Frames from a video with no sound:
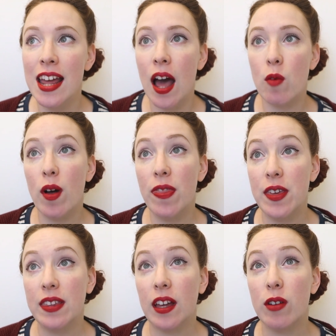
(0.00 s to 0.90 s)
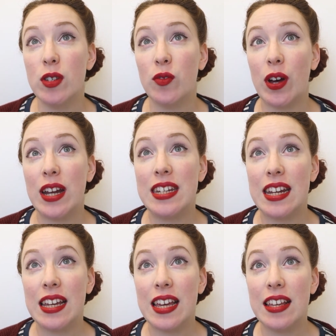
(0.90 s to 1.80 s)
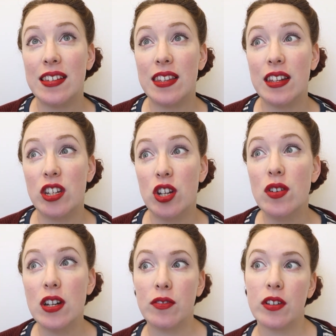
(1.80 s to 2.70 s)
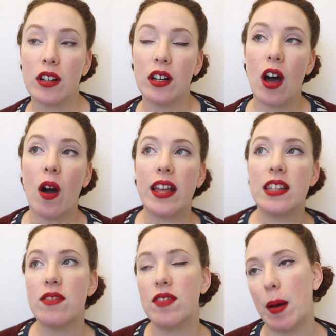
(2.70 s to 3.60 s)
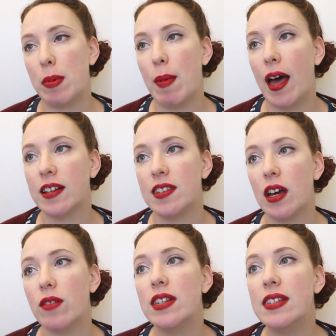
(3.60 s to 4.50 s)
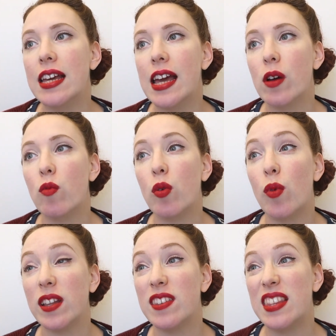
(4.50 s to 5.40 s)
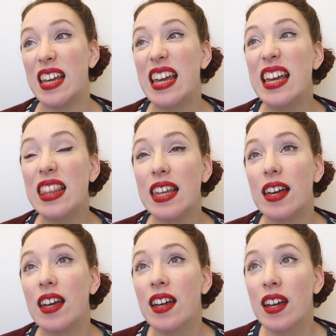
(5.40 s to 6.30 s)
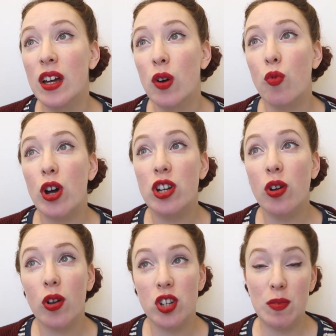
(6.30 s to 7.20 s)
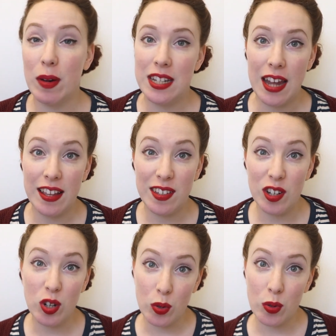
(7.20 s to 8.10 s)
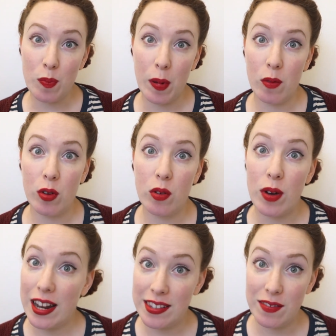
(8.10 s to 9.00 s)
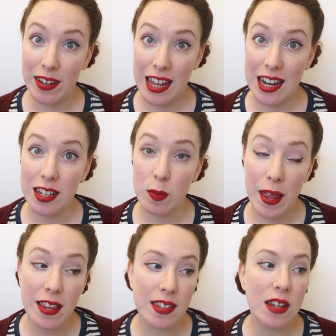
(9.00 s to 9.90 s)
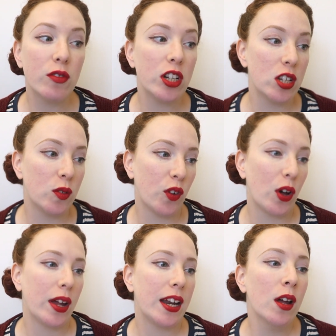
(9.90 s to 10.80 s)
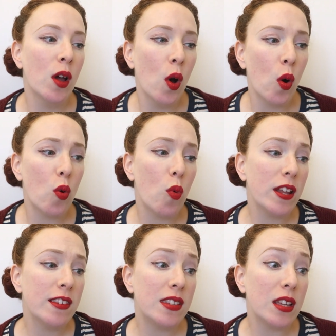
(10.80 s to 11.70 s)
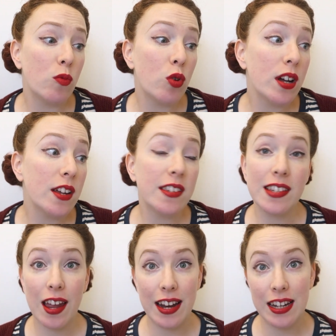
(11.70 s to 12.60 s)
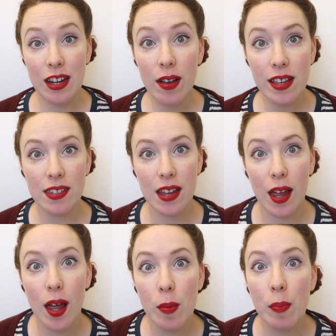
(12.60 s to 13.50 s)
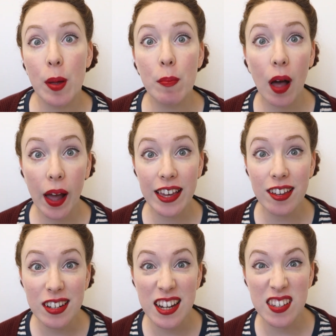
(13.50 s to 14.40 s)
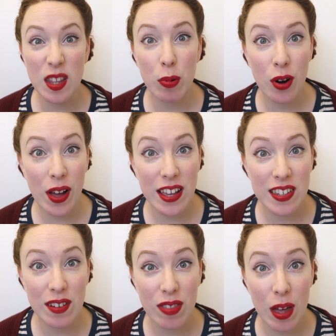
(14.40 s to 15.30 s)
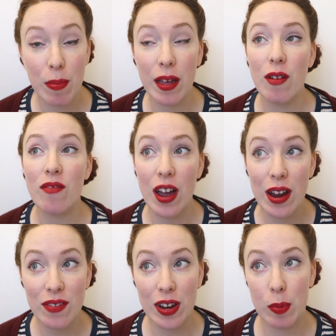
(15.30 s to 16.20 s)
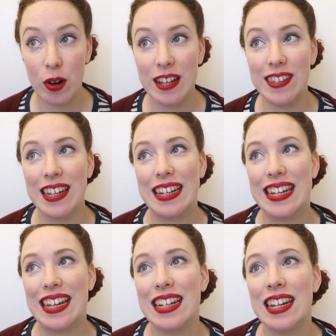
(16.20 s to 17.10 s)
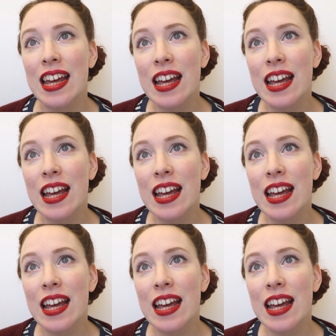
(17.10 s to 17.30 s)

And one thing that I was finding is that the two different kinds of nappy bags that I was seeing were ones that either were not to my taste at all but were relatively inexpensive, which is fine, or ones that were slightly nicer, but my goodness, the price of them, they were very, very pricey indeed.